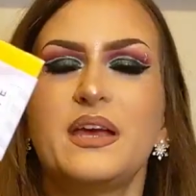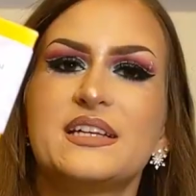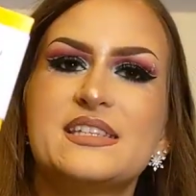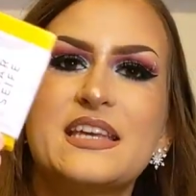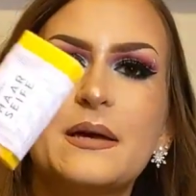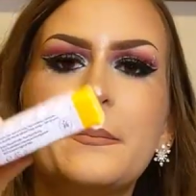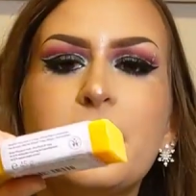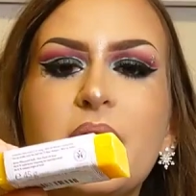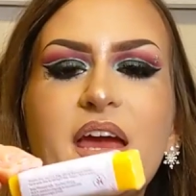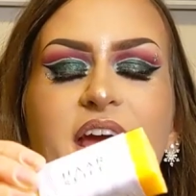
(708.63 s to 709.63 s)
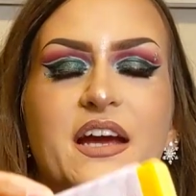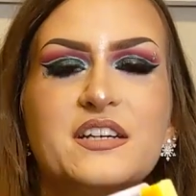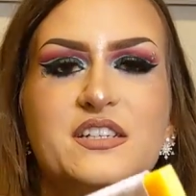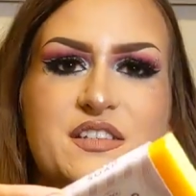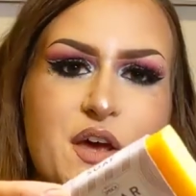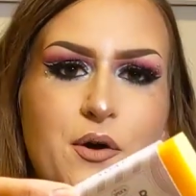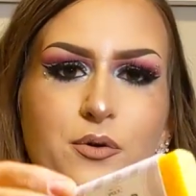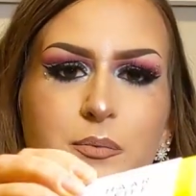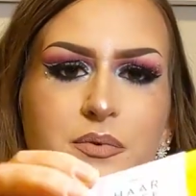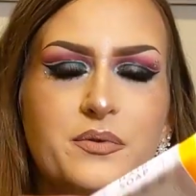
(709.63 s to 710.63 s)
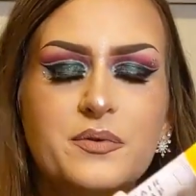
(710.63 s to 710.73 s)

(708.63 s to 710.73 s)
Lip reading: We got some hair soap.